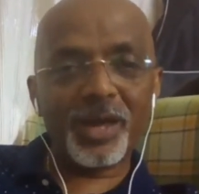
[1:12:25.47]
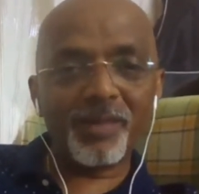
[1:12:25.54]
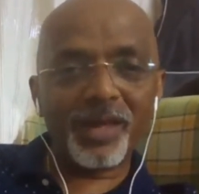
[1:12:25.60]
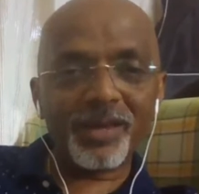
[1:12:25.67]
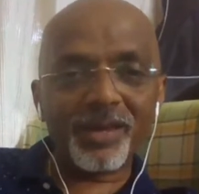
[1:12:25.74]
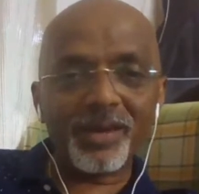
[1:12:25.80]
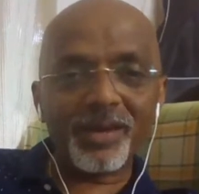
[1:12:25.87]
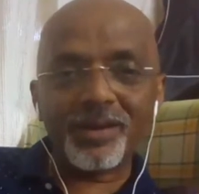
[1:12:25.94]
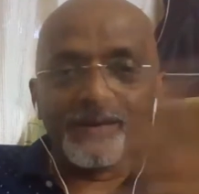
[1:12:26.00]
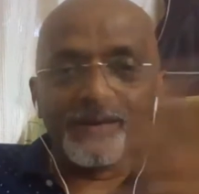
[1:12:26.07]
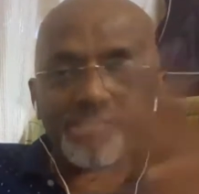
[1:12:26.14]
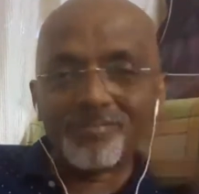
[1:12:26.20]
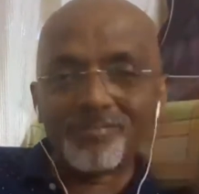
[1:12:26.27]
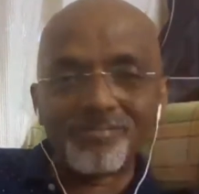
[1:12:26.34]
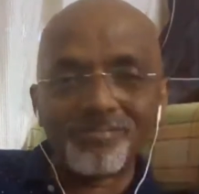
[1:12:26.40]
I'm like
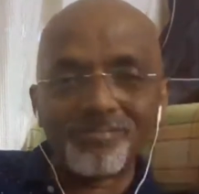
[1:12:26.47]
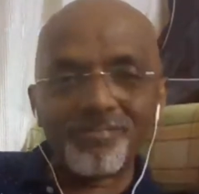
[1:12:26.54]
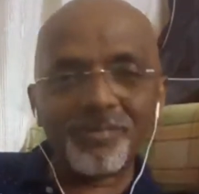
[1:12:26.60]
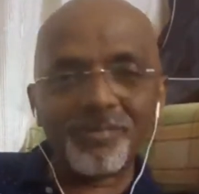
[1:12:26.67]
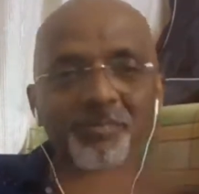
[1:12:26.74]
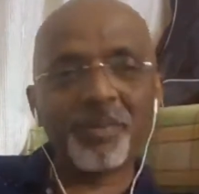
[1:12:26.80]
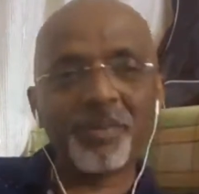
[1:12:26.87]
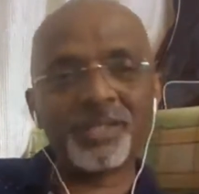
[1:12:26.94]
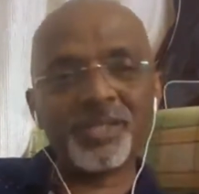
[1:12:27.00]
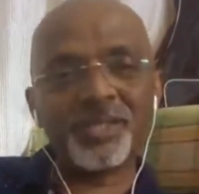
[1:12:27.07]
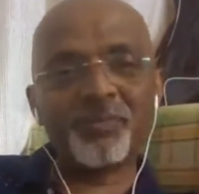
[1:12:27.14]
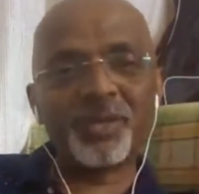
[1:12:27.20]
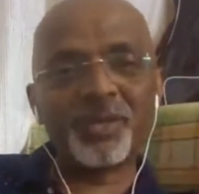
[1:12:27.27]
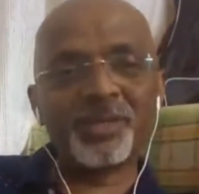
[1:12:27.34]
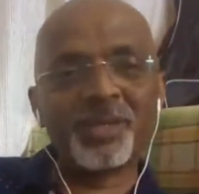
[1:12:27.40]
a
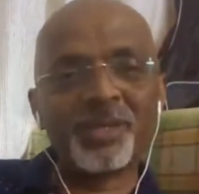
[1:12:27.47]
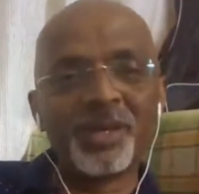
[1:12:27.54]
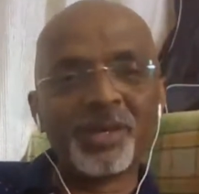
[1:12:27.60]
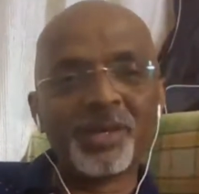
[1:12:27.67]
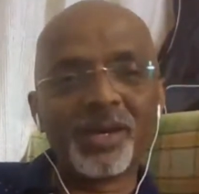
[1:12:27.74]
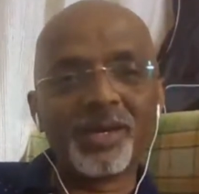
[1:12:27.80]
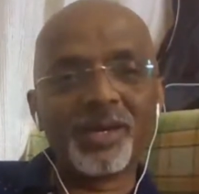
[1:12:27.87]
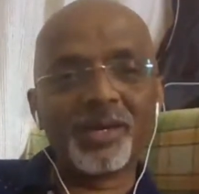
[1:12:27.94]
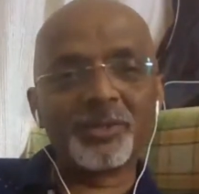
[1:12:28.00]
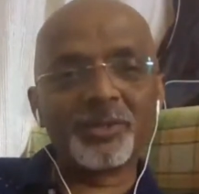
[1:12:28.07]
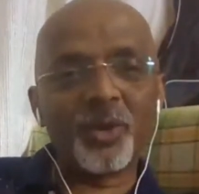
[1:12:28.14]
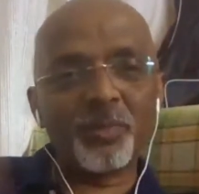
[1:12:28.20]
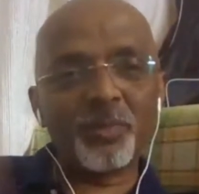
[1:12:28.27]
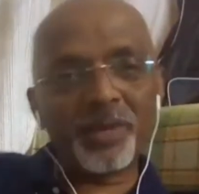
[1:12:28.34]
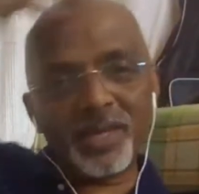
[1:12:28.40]
person with
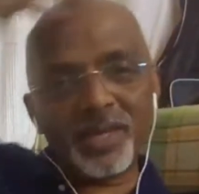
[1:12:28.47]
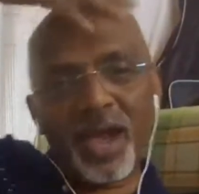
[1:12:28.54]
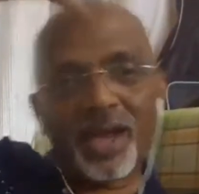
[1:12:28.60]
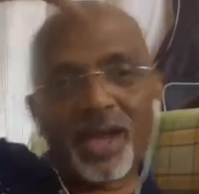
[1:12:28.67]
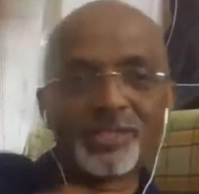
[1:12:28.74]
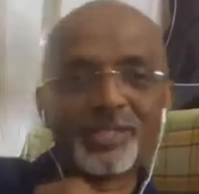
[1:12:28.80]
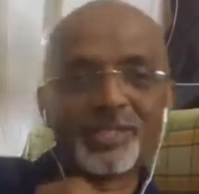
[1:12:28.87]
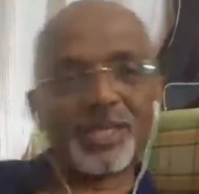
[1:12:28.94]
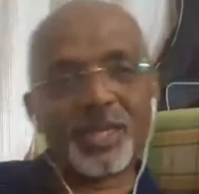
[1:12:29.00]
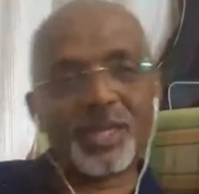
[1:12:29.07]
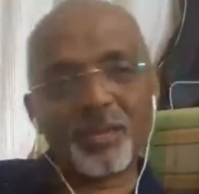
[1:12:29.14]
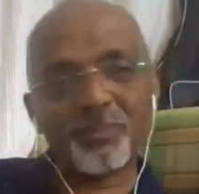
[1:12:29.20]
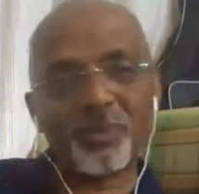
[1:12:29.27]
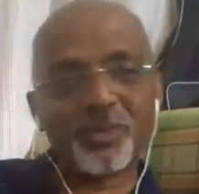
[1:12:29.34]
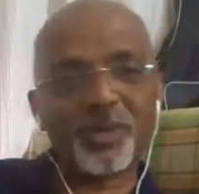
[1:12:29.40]
so many hats that
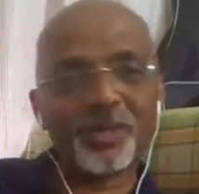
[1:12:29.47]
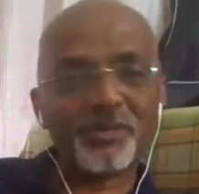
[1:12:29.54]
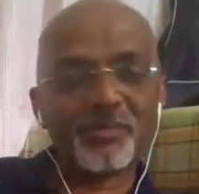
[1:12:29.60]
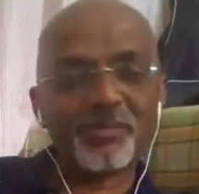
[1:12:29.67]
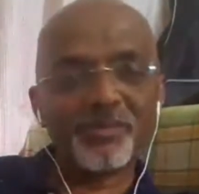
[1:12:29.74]
I put on.